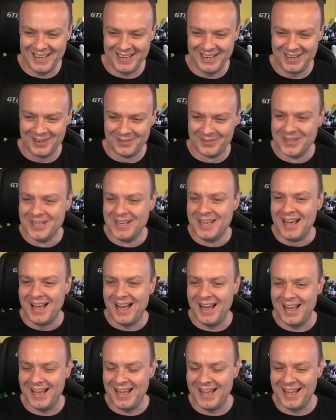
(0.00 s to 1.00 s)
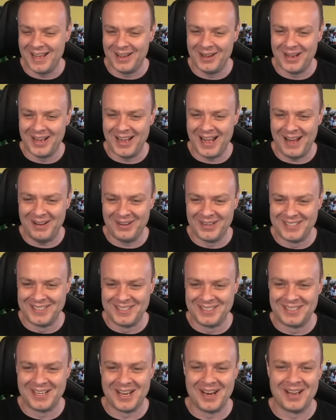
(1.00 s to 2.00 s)
know how this
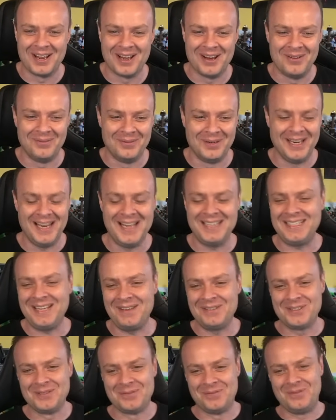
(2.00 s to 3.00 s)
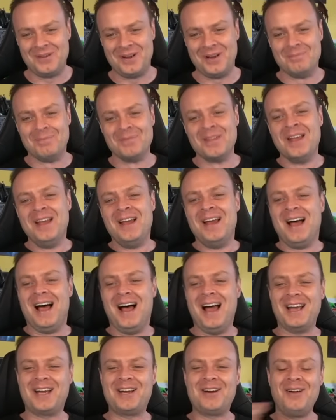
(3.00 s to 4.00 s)
is going to go, but let's have some fun.
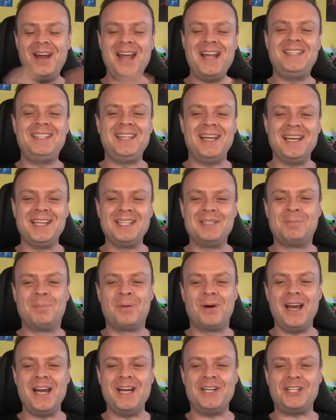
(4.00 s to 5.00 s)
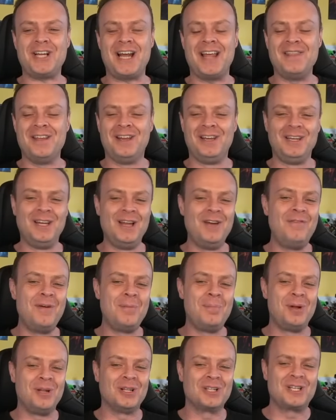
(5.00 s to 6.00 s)
Greetings, Preach, and the
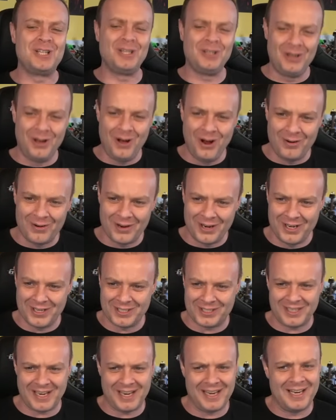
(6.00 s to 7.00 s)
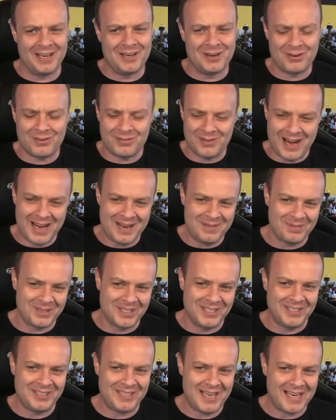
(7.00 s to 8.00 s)
lovable, glorious, and
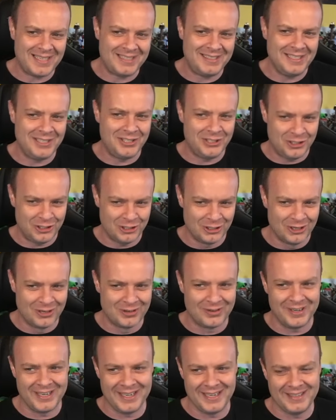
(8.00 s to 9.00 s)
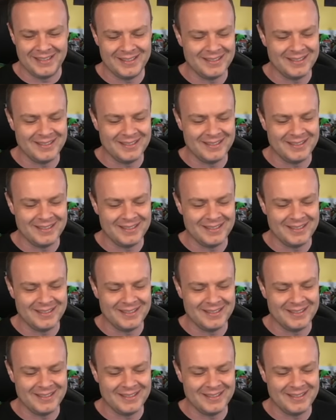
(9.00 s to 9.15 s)
incredibly sexy jury